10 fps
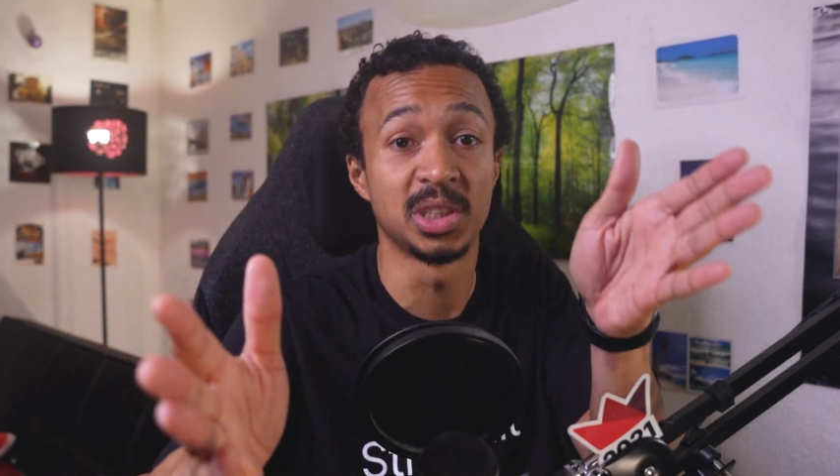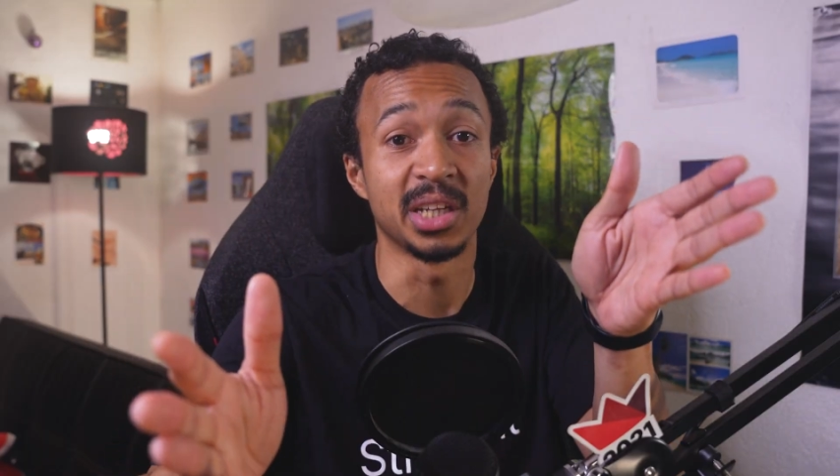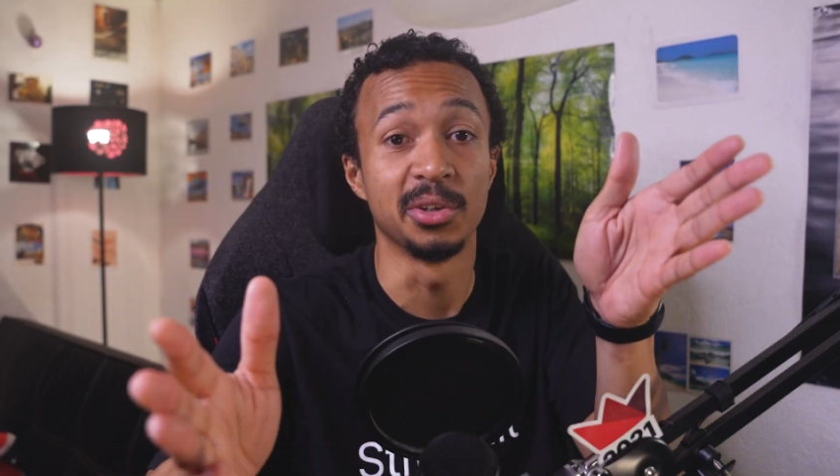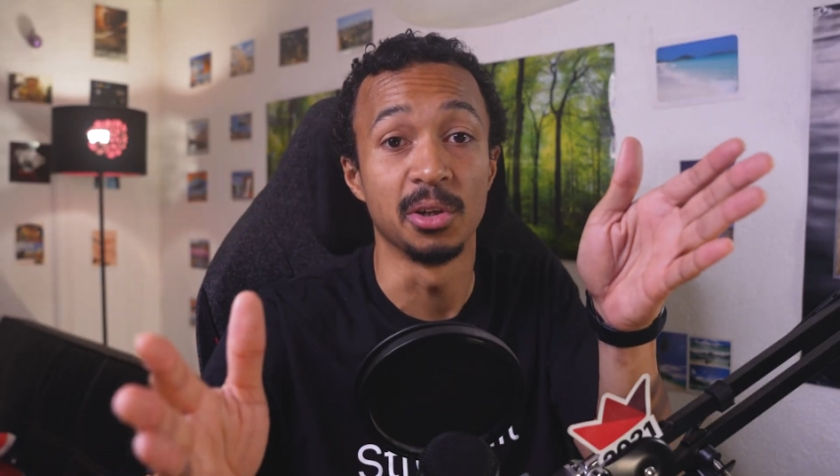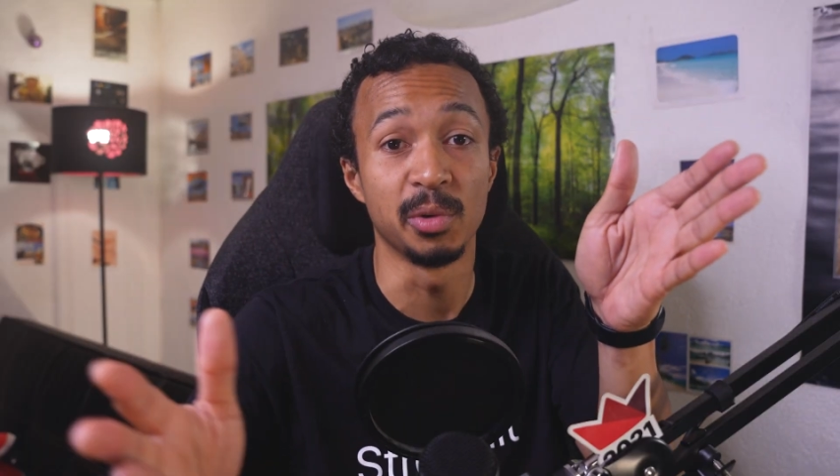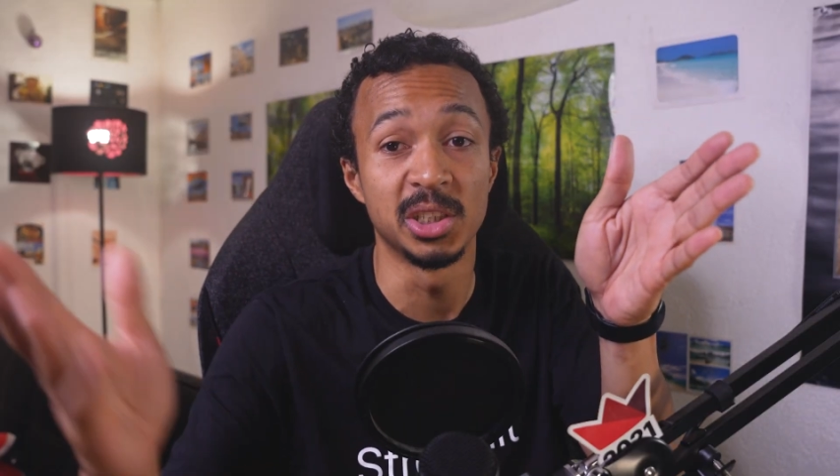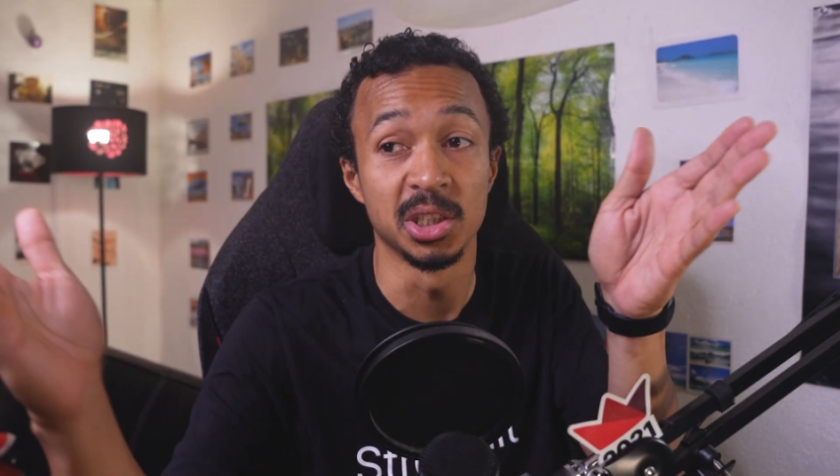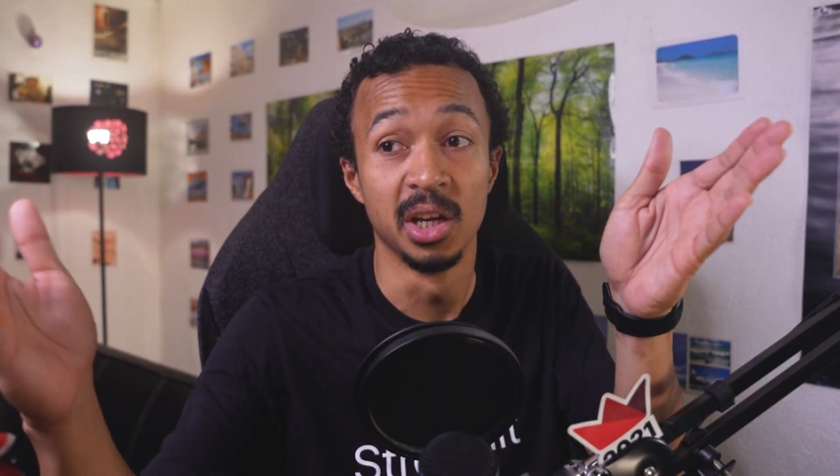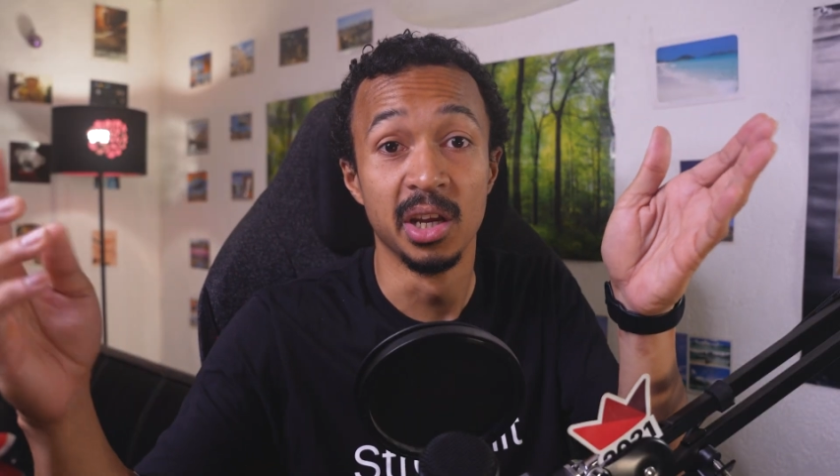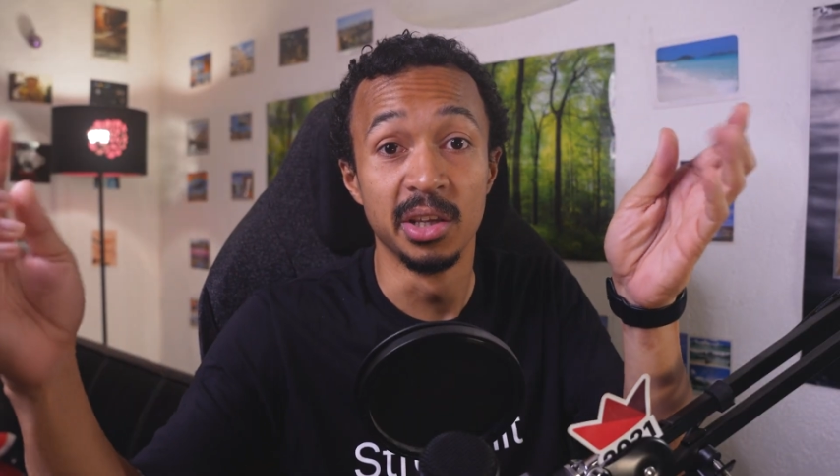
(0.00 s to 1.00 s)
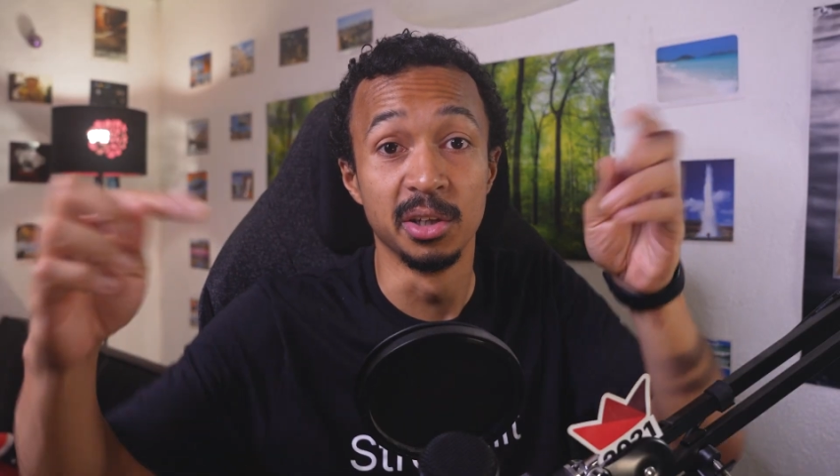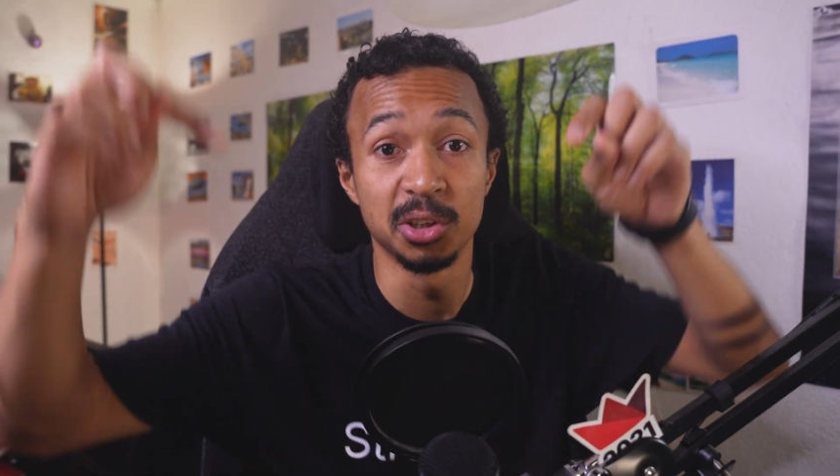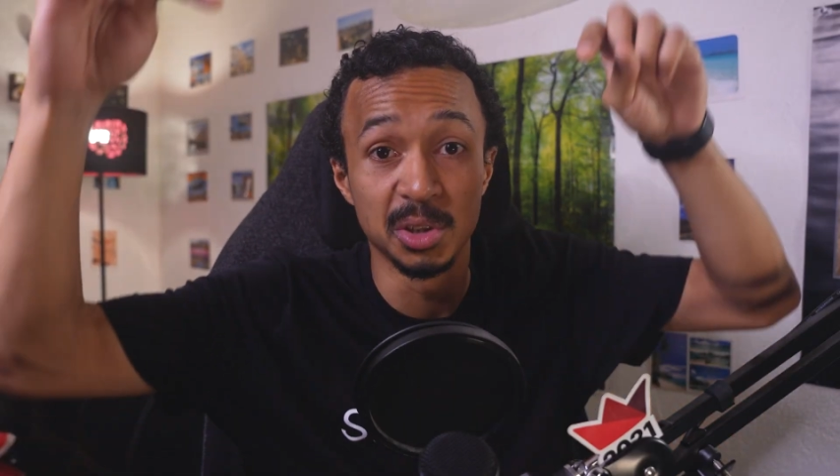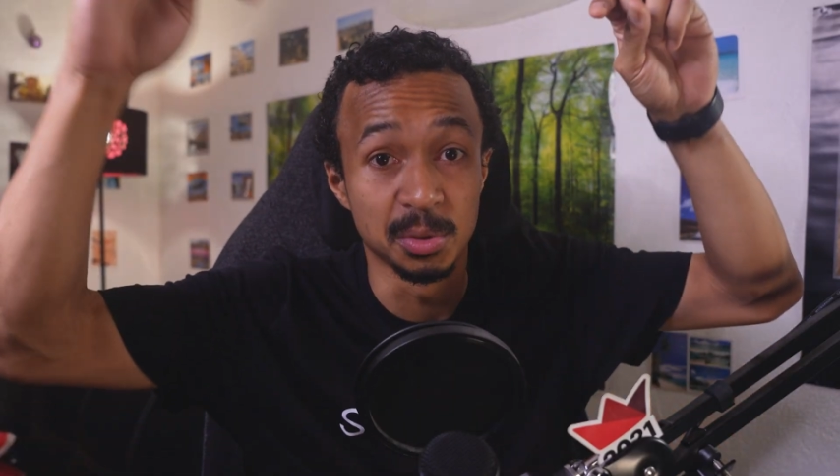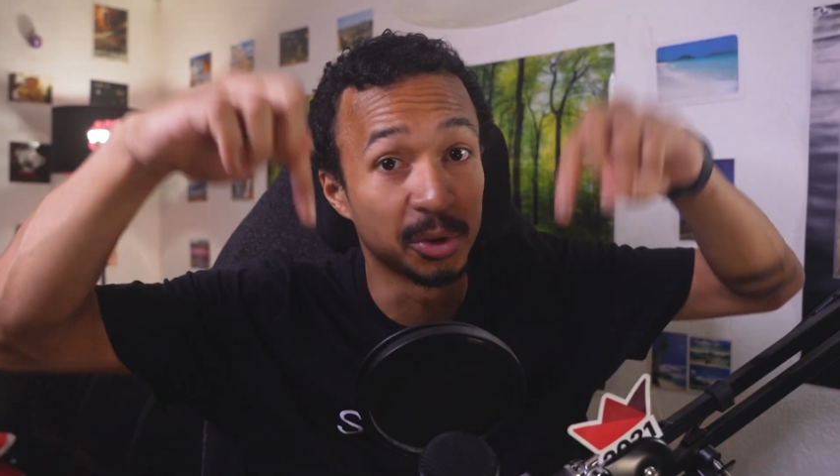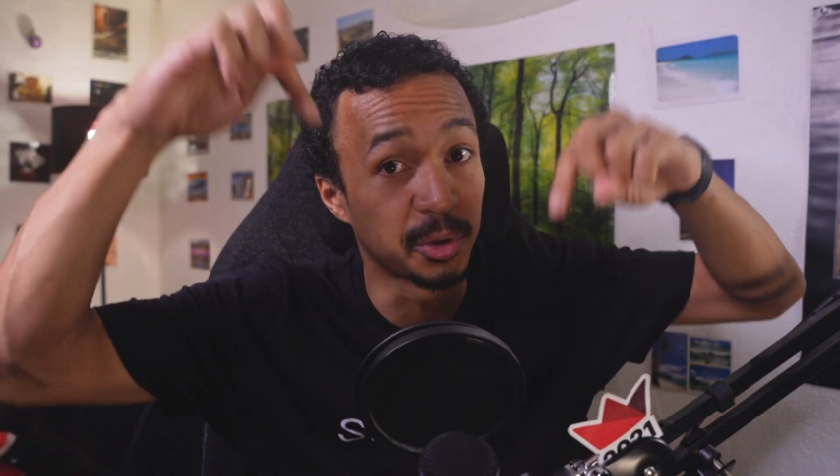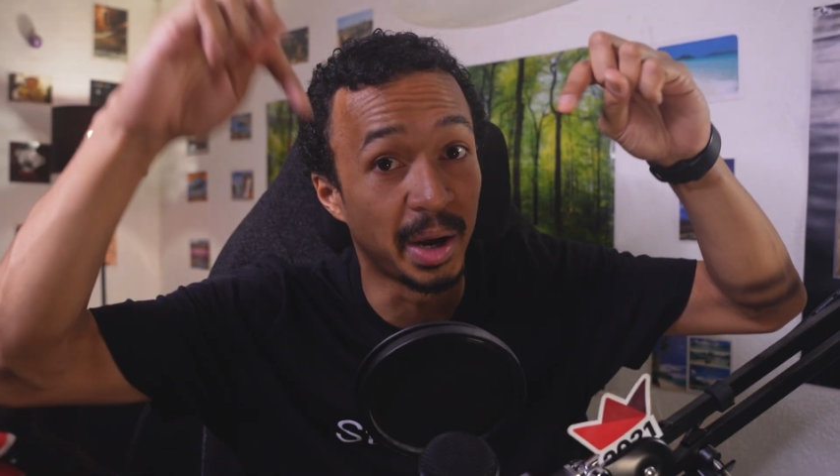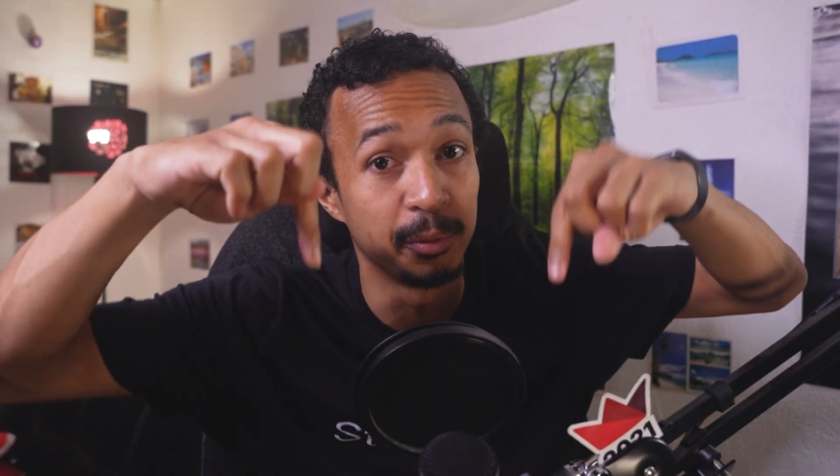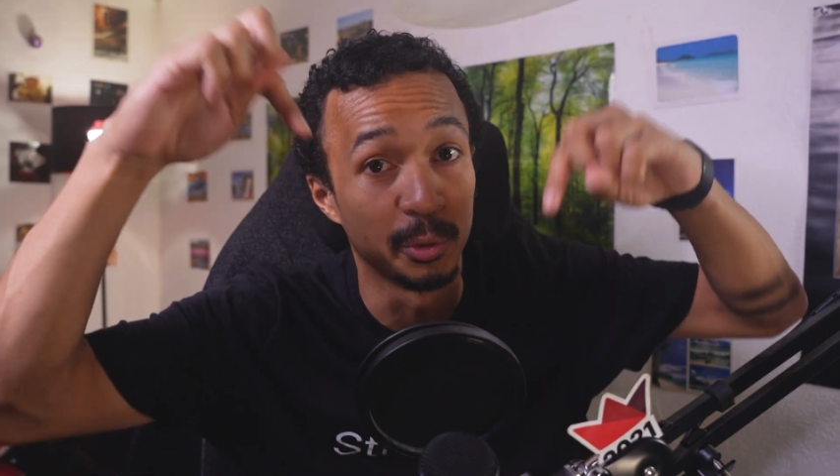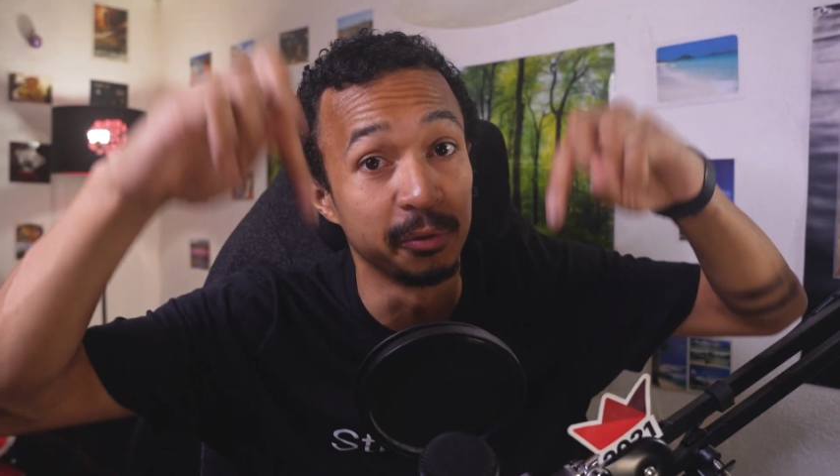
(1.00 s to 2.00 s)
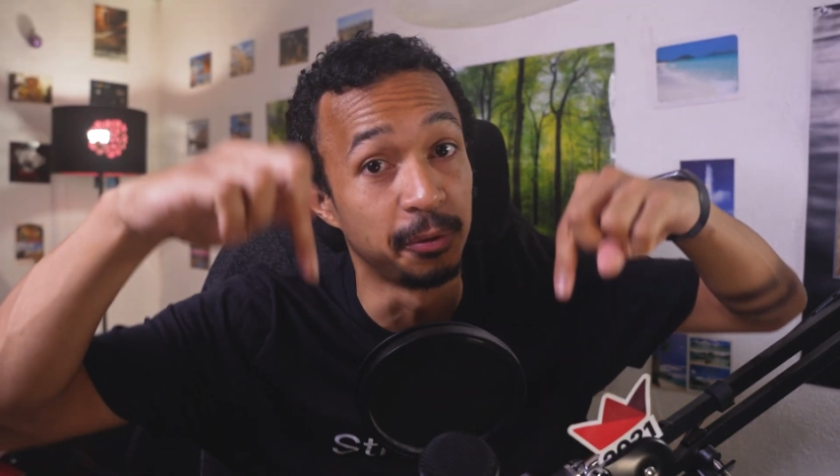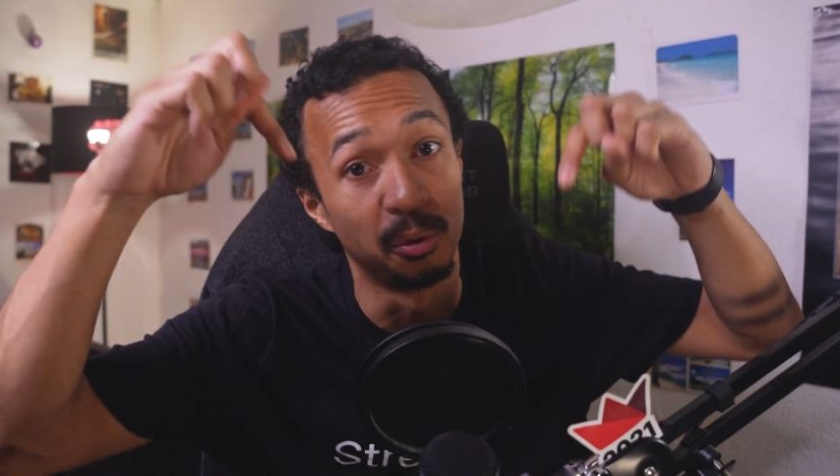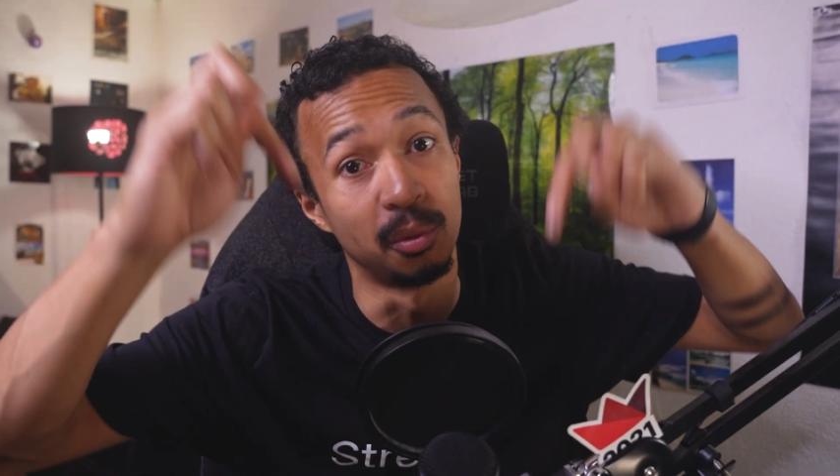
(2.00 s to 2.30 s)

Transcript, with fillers: channel, which you should subscribe to for